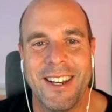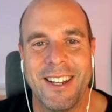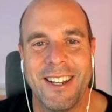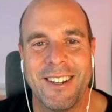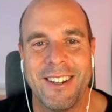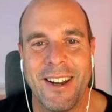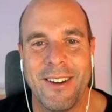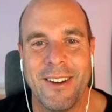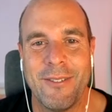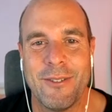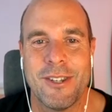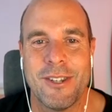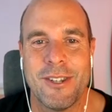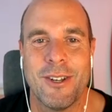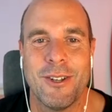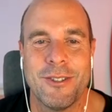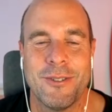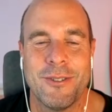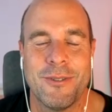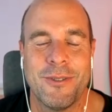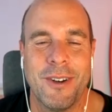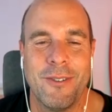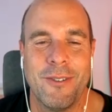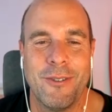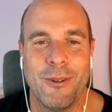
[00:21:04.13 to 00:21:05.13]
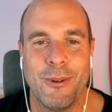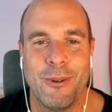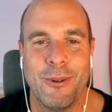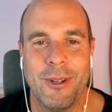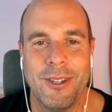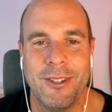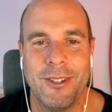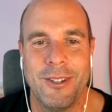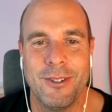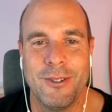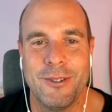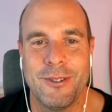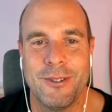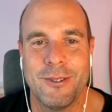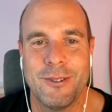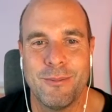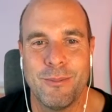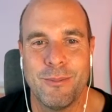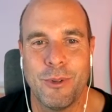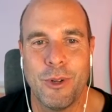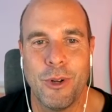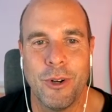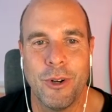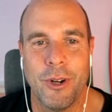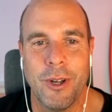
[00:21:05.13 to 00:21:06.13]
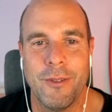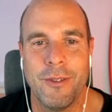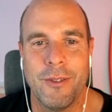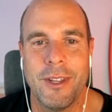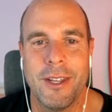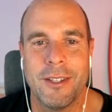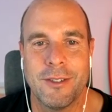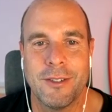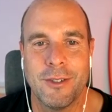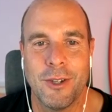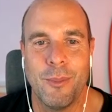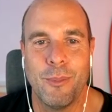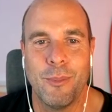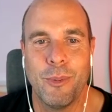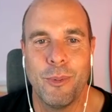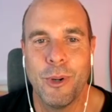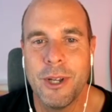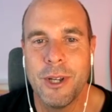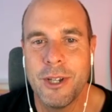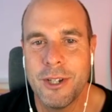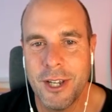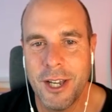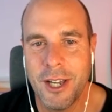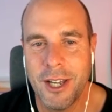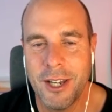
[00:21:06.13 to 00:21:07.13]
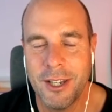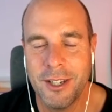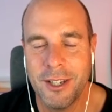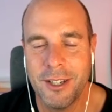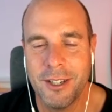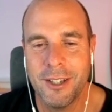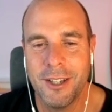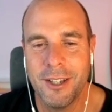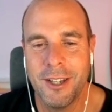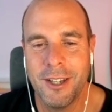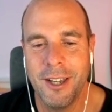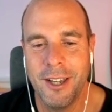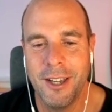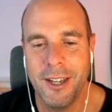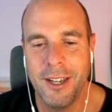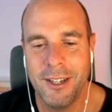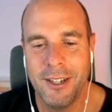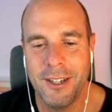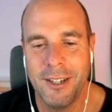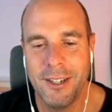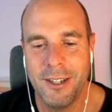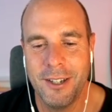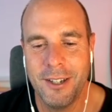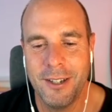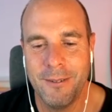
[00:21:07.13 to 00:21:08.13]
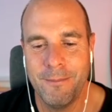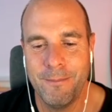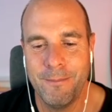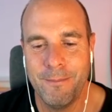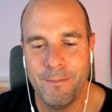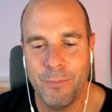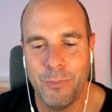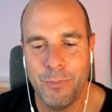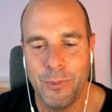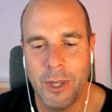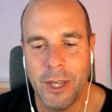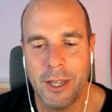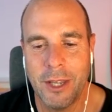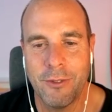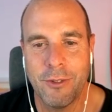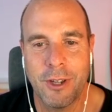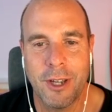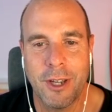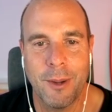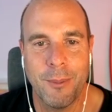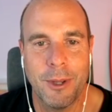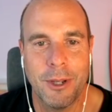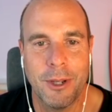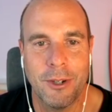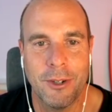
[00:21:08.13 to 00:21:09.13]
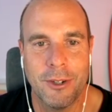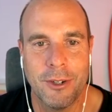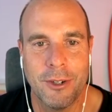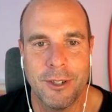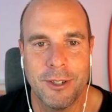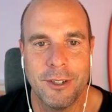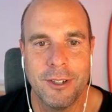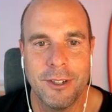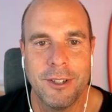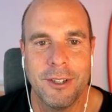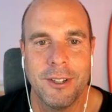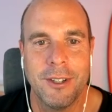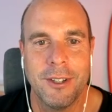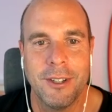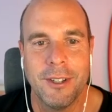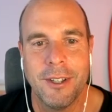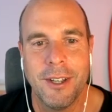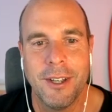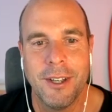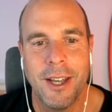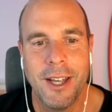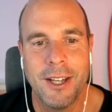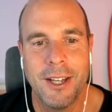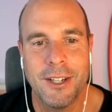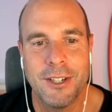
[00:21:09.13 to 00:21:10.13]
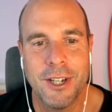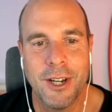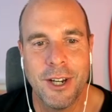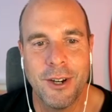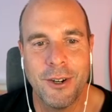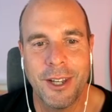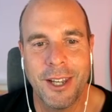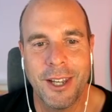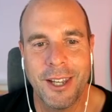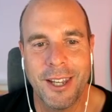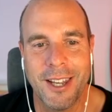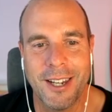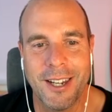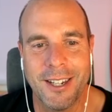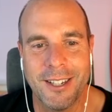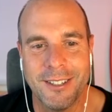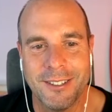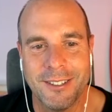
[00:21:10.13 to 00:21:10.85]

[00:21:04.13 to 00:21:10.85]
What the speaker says: great results for everyone who's gone over there. So I appreciate it, and thank you for coming along and sharing again.